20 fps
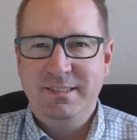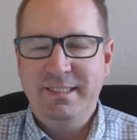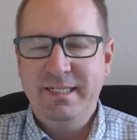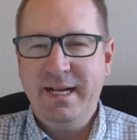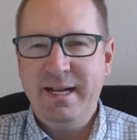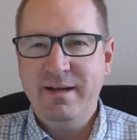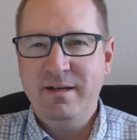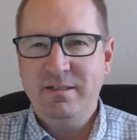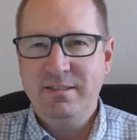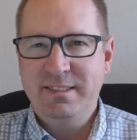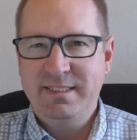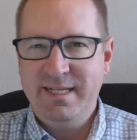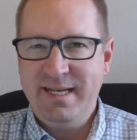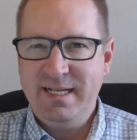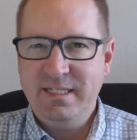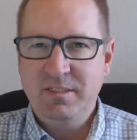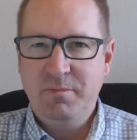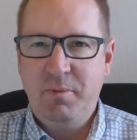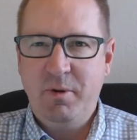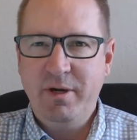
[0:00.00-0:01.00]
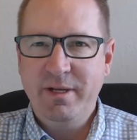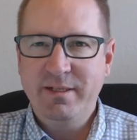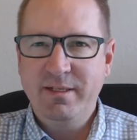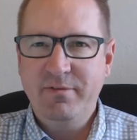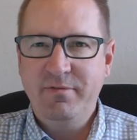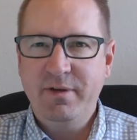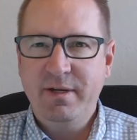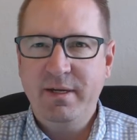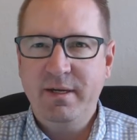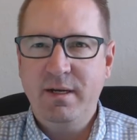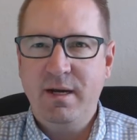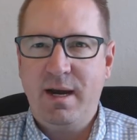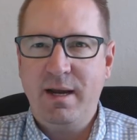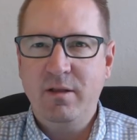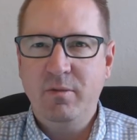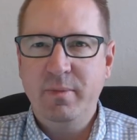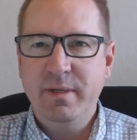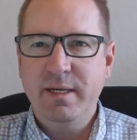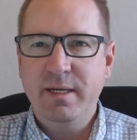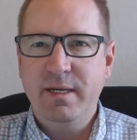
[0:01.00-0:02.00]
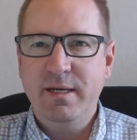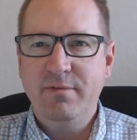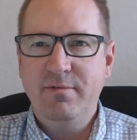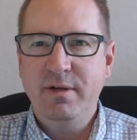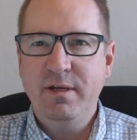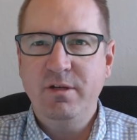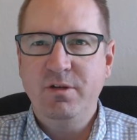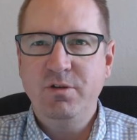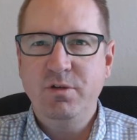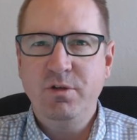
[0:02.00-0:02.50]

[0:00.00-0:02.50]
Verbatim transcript: Today on Stansbury Living, I'll be giving